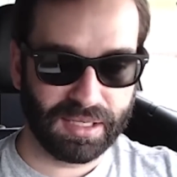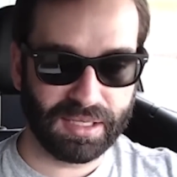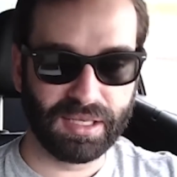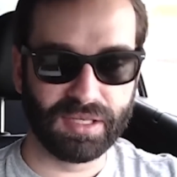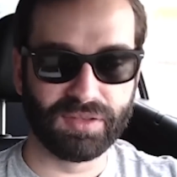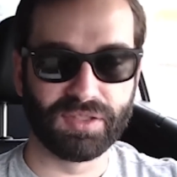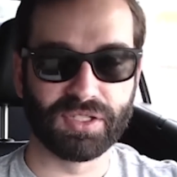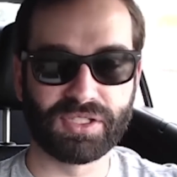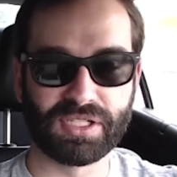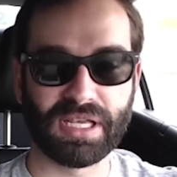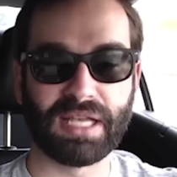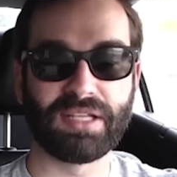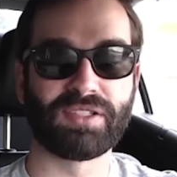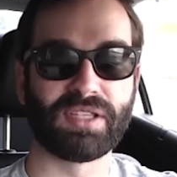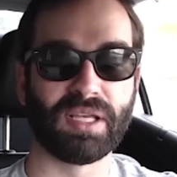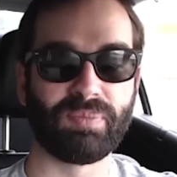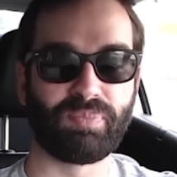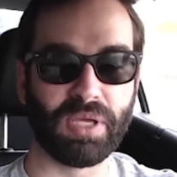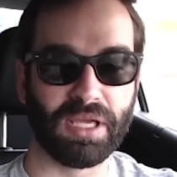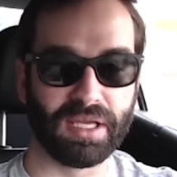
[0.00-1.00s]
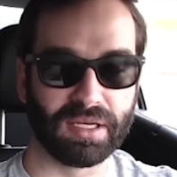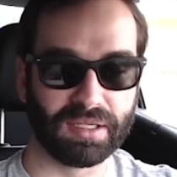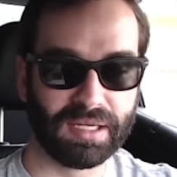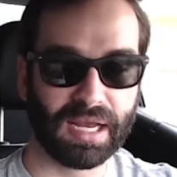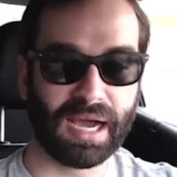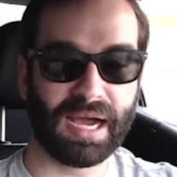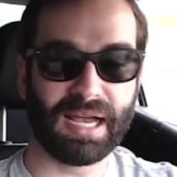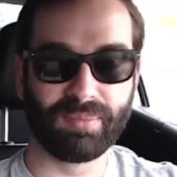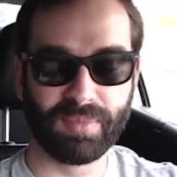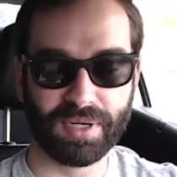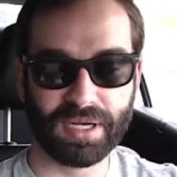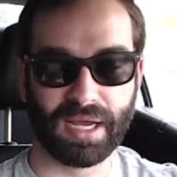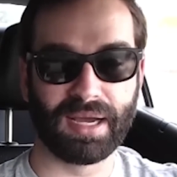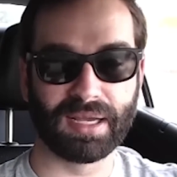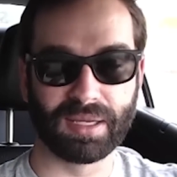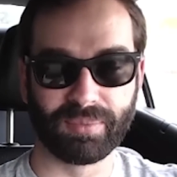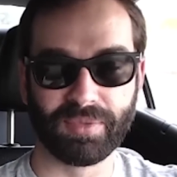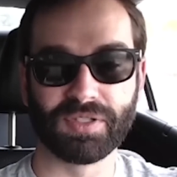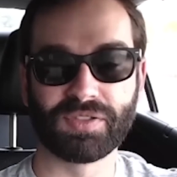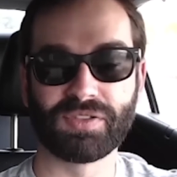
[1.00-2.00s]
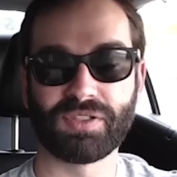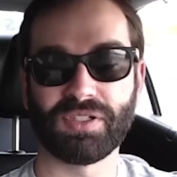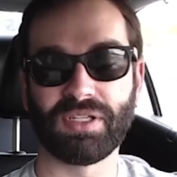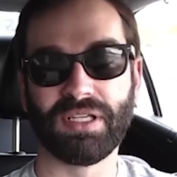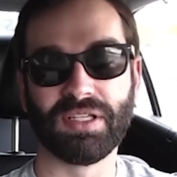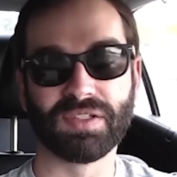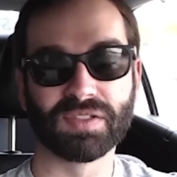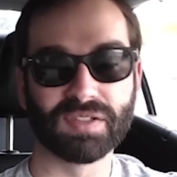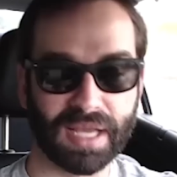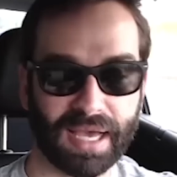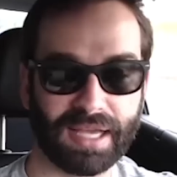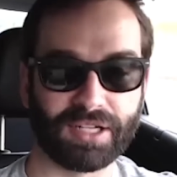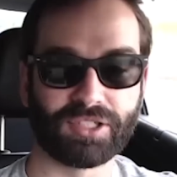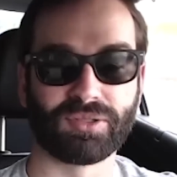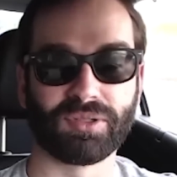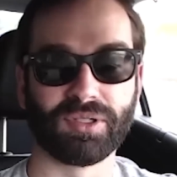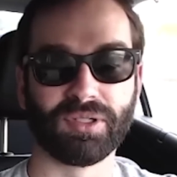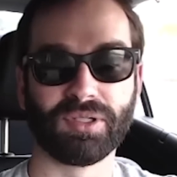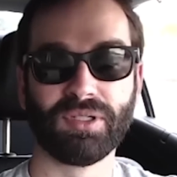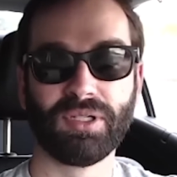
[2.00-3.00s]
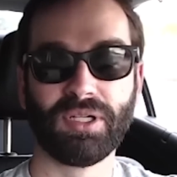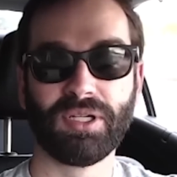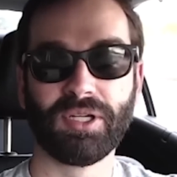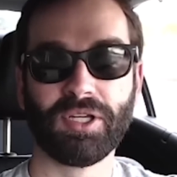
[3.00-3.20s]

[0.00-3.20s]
in the sense that being non monogamous is natural,